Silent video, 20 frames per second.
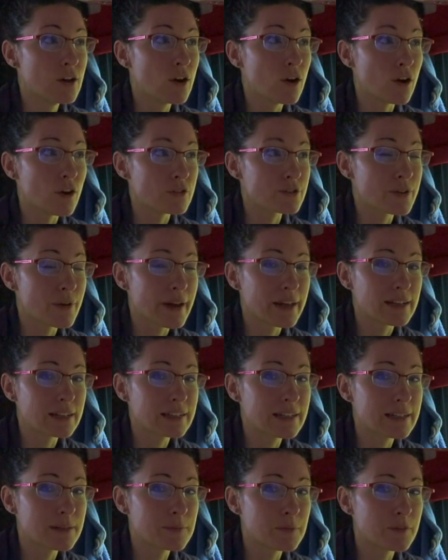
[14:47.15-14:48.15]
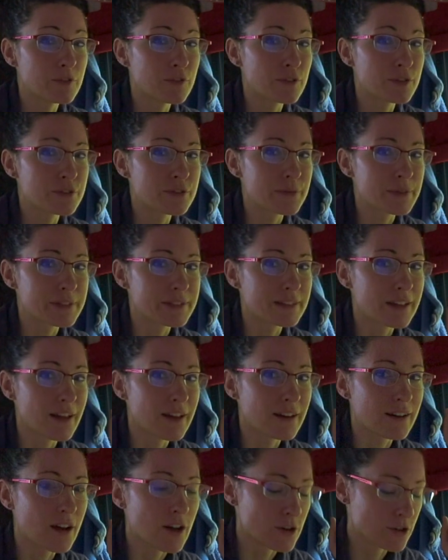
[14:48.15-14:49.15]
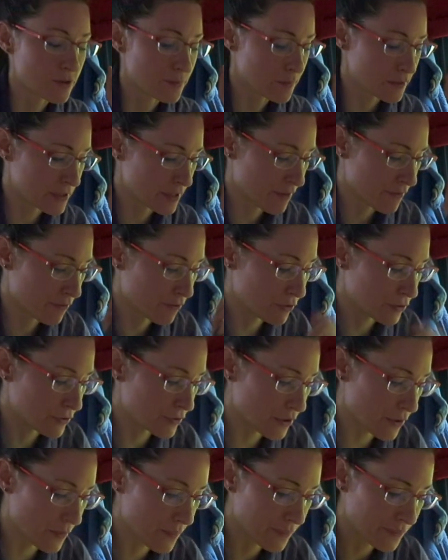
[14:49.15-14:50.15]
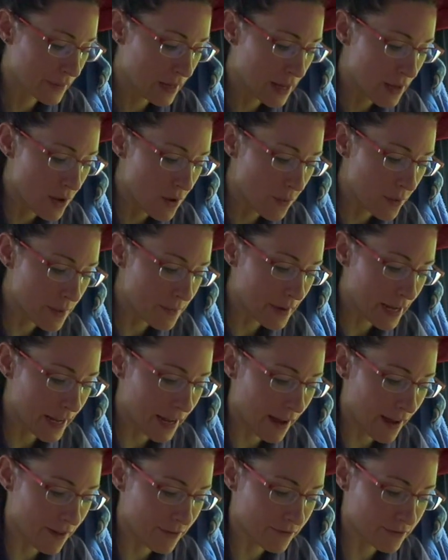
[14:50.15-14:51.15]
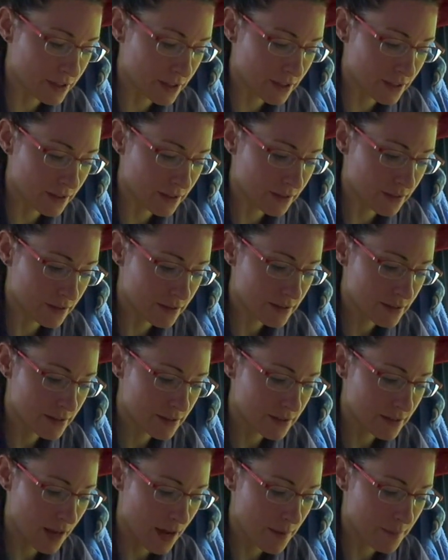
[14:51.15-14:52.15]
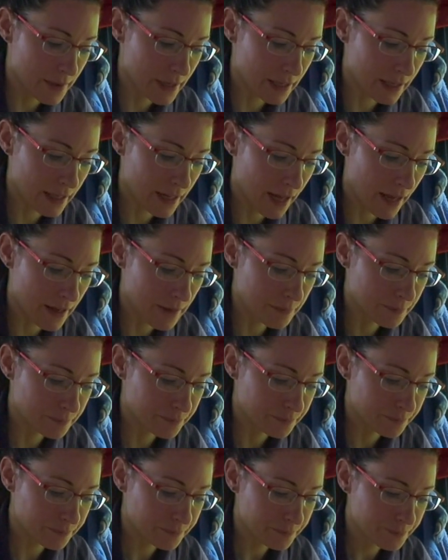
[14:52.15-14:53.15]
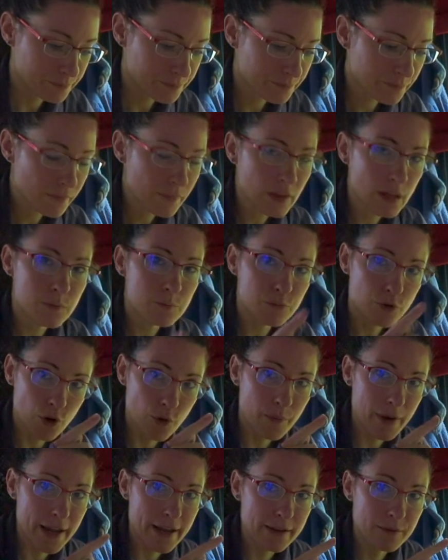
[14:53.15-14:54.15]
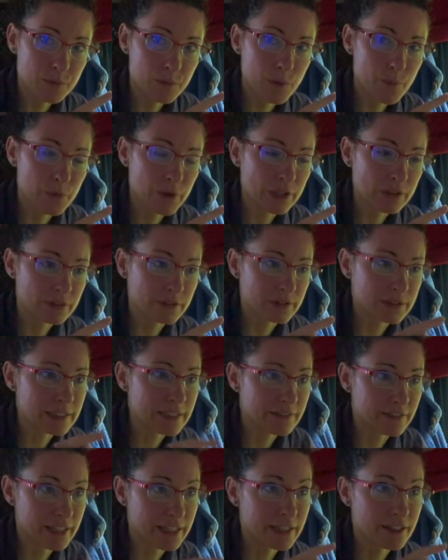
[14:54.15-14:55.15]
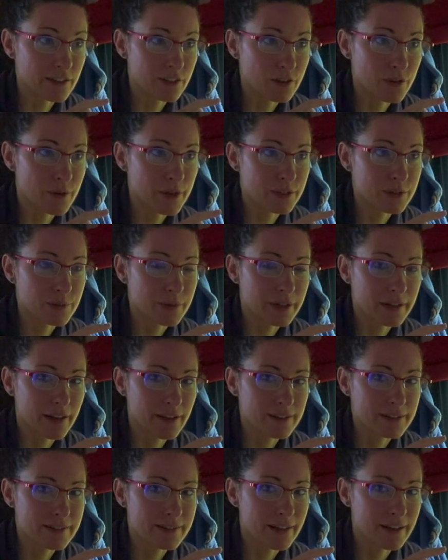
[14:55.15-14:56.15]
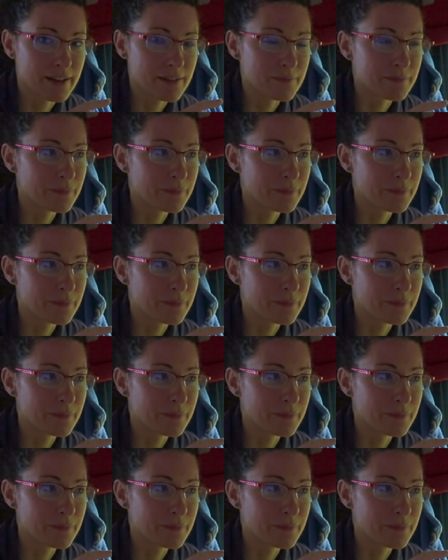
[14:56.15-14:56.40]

also had a leak before, so it's not one hundred percent full, so we might have to stop and get propane when we're leaving here and going to our next site.